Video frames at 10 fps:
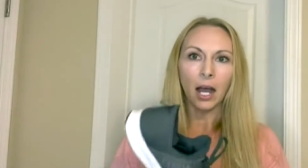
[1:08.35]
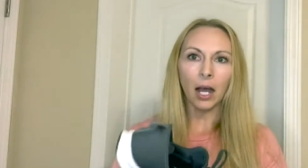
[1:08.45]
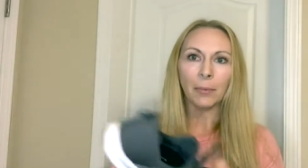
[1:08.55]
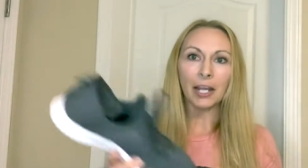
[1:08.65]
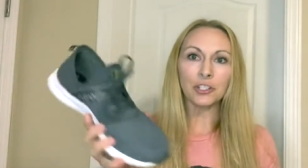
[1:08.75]

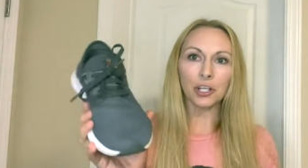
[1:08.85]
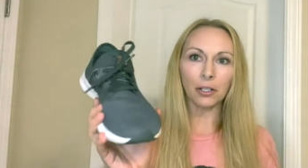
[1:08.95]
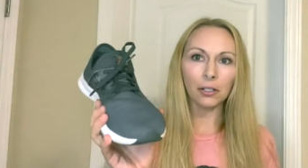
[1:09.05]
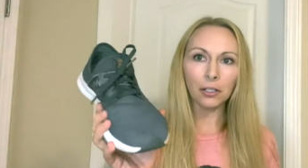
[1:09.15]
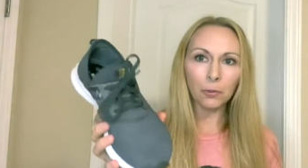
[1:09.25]
Um, I
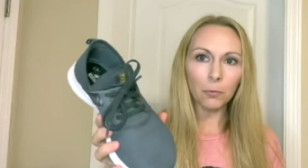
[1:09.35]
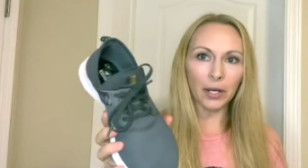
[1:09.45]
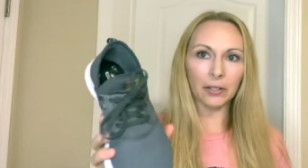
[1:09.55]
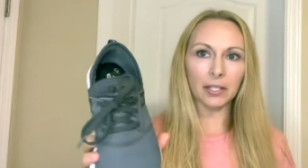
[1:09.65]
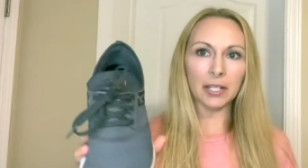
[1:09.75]
generally
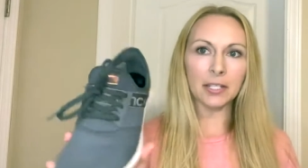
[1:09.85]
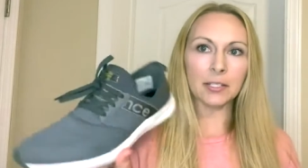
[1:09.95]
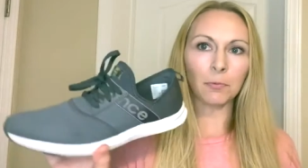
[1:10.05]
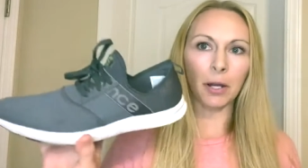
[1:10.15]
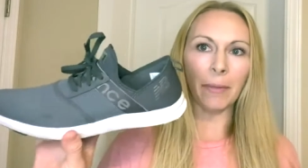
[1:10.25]
wear
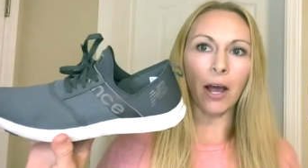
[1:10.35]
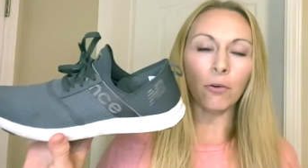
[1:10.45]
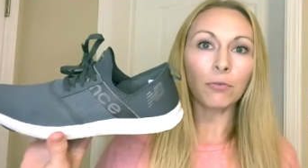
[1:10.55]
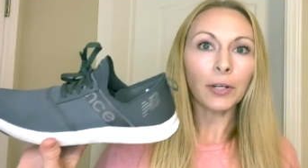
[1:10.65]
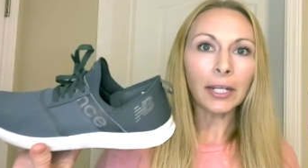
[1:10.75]
these when I'm
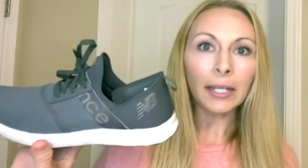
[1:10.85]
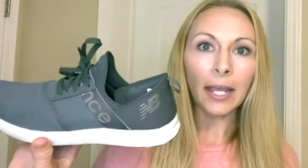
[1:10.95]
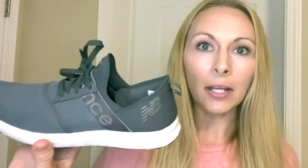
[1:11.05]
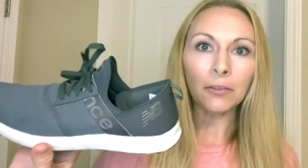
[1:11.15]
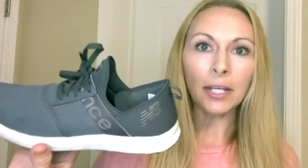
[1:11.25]
out running
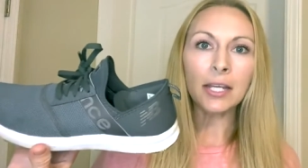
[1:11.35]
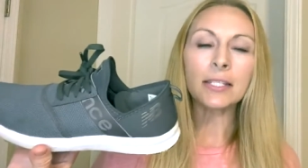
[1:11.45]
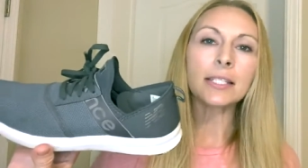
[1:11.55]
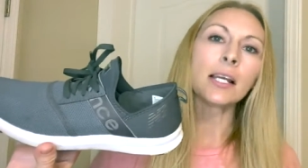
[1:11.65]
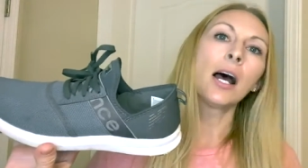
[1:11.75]

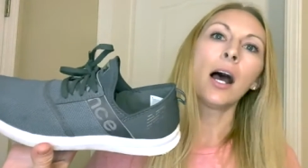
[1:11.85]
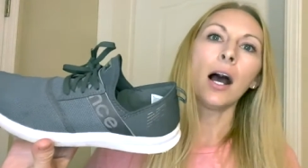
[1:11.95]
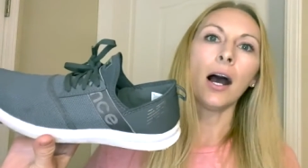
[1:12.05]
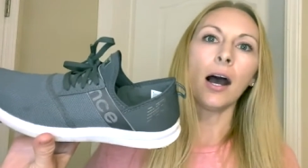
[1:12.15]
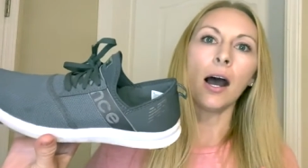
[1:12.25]
errands.
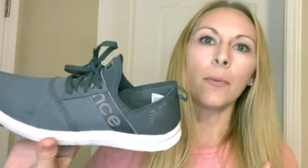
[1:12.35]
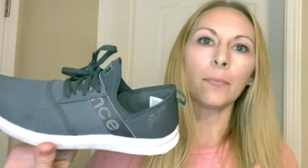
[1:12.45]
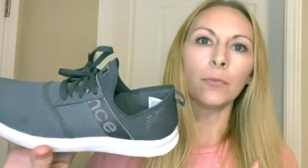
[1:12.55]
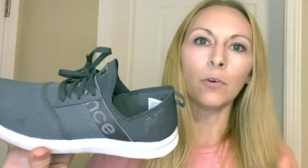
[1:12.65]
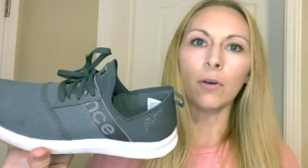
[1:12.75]
Um,
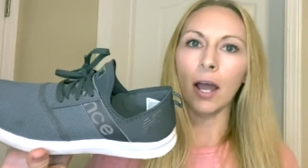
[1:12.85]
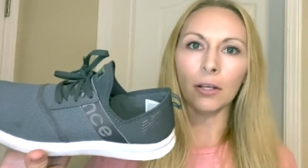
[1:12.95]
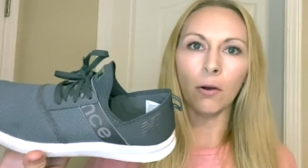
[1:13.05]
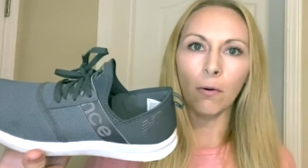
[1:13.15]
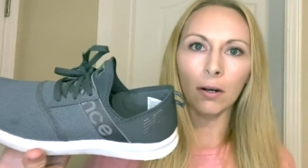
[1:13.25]
I
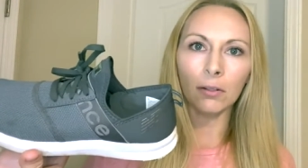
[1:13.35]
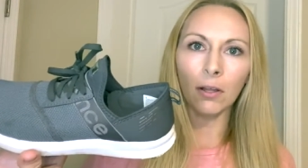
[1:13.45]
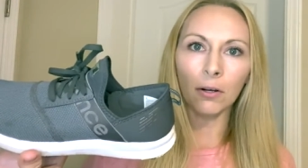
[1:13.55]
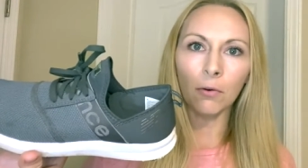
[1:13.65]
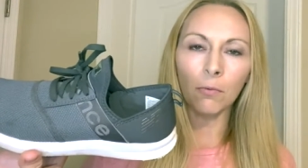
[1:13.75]
go on a
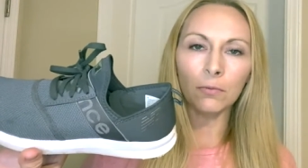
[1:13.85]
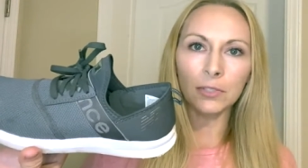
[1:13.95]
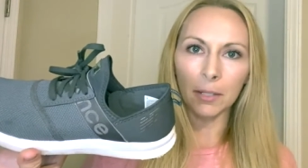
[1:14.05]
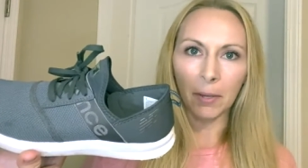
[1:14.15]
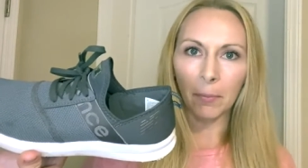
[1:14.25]
lot of,
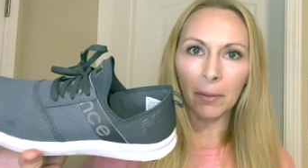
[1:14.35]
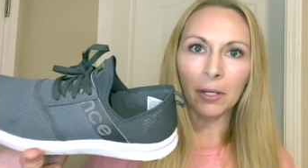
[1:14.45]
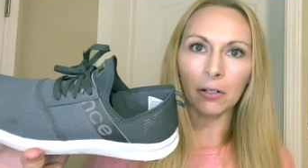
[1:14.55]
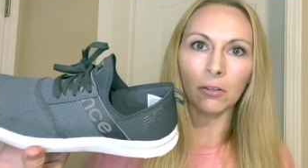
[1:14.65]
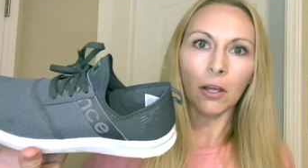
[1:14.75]
take my baby
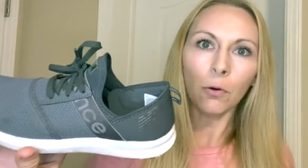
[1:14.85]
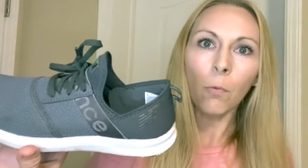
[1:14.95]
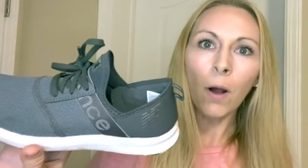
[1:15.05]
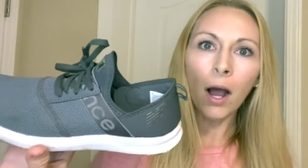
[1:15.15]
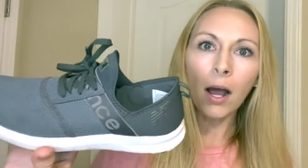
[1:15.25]
on a lot of
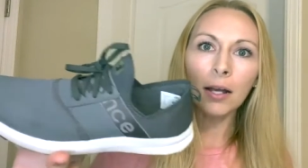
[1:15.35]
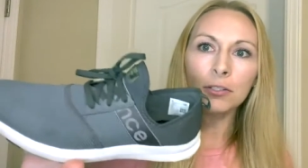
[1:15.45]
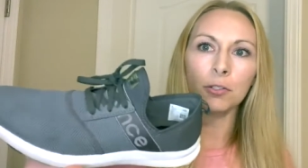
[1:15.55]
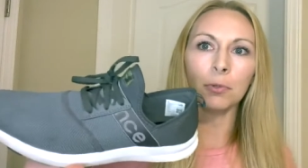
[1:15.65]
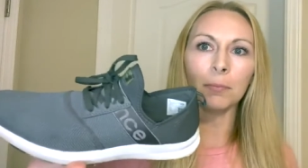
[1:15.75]

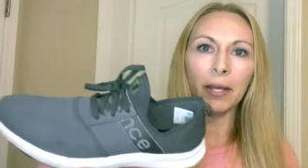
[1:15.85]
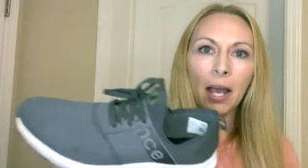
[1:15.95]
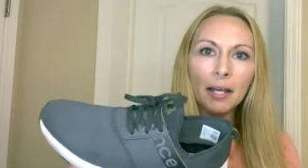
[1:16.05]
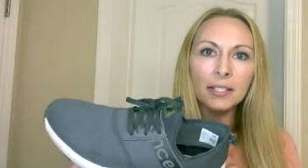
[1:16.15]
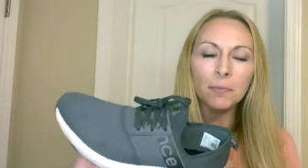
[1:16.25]
walks or with my
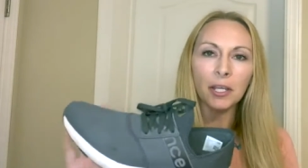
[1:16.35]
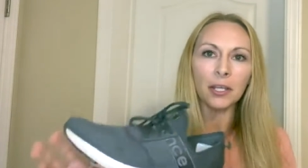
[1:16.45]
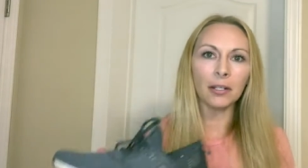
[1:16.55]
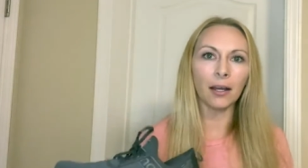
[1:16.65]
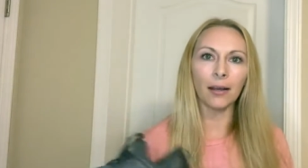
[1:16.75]

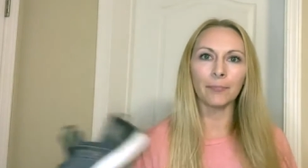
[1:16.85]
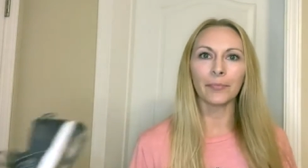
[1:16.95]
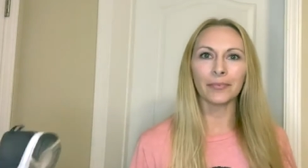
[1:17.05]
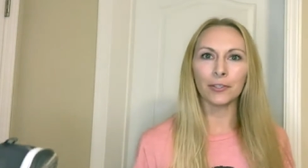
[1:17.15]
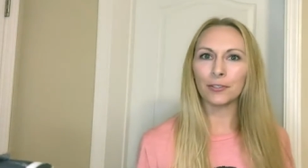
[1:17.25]
husband. Um,
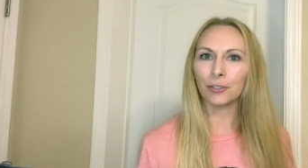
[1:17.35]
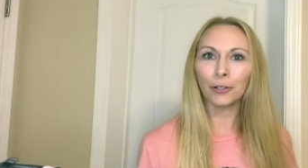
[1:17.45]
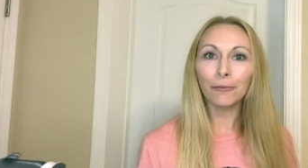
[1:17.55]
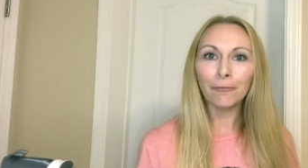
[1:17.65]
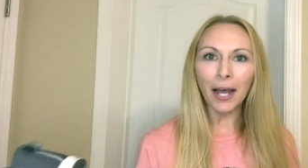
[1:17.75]
those are a
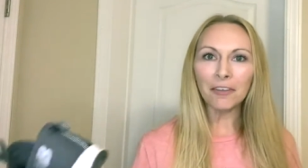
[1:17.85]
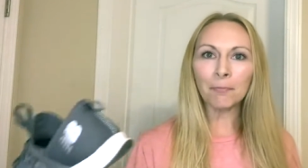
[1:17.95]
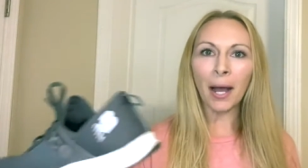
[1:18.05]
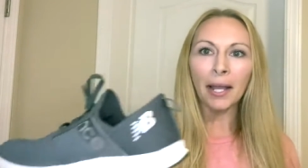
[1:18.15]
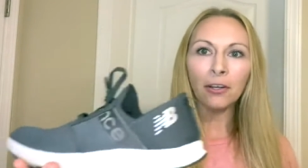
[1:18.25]
good five
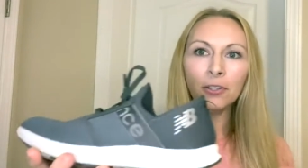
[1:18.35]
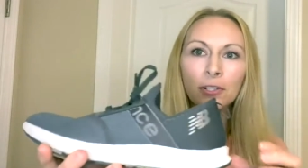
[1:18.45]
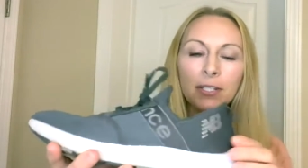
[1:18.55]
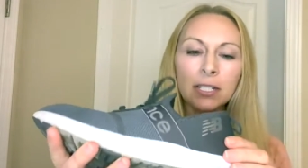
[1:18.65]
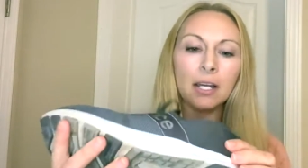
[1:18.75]

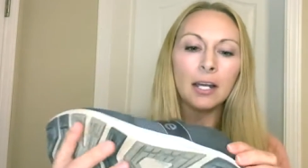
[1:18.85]
miles.